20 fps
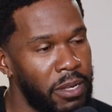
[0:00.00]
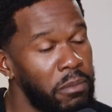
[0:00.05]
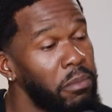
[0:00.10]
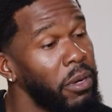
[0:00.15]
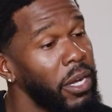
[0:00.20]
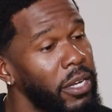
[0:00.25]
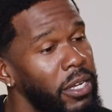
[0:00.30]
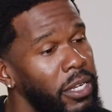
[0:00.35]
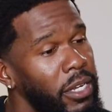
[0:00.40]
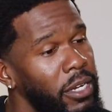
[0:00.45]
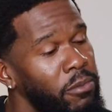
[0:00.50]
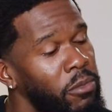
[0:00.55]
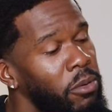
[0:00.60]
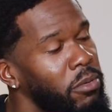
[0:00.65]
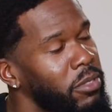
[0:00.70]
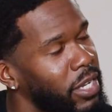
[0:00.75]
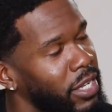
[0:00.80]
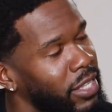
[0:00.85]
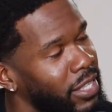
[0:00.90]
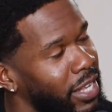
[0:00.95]
But
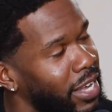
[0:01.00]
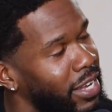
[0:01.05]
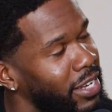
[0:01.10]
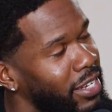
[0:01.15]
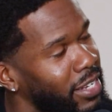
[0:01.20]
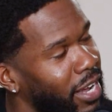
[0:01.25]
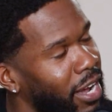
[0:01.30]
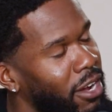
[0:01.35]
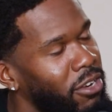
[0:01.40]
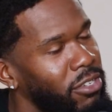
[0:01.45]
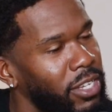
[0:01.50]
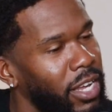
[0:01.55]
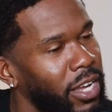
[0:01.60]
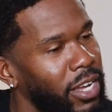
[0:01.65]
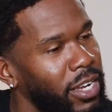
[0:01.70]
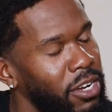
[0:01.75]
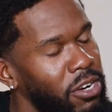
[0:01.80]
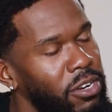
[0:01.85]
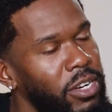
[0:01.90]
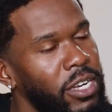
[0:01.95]
moments like that, I was
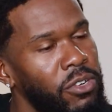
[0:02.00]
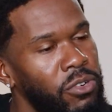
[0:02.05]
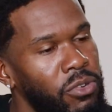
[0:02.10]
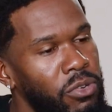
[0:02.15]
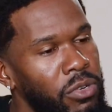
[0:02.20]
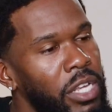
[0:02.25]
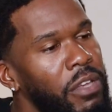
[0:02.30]
like, "Okay, cool."